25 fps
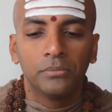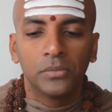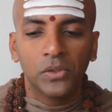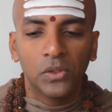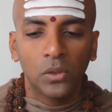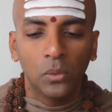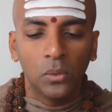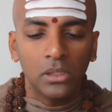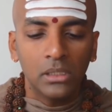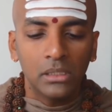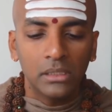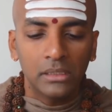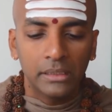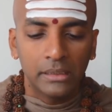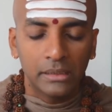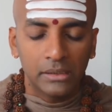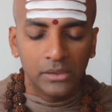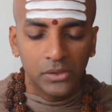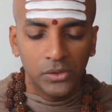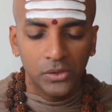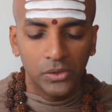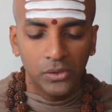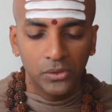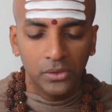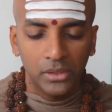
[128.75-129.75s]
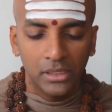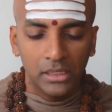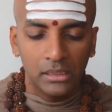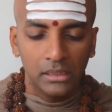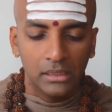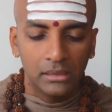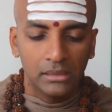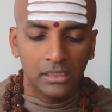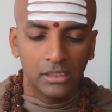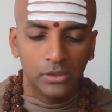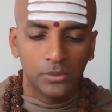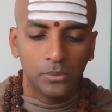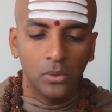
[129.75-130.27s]
So one of the things to do
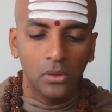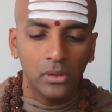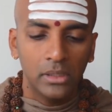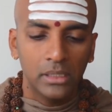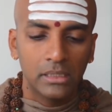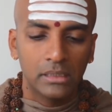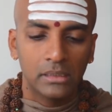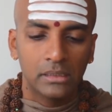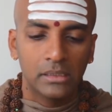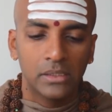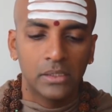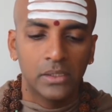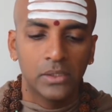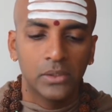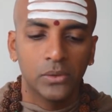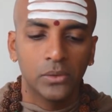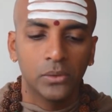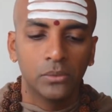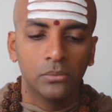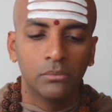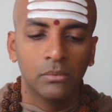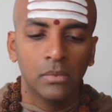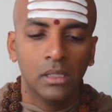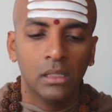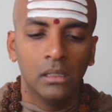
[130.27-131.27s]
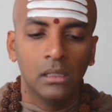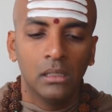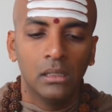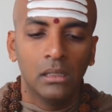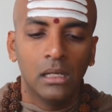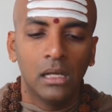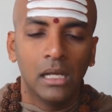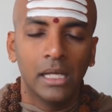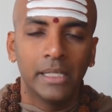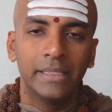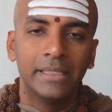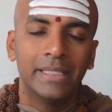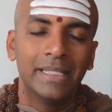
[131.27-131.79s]
here at this point is to
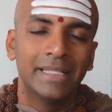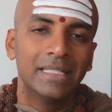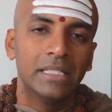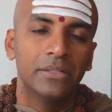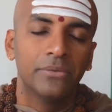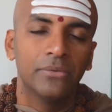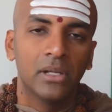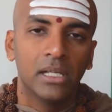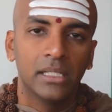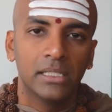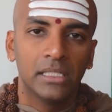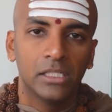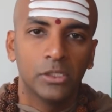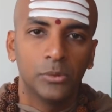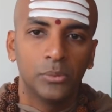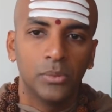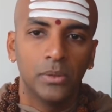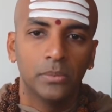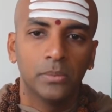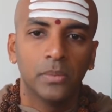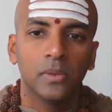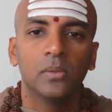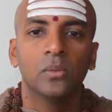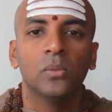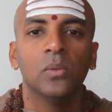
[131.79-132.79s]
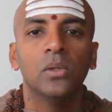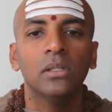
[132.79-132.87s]
identify these people.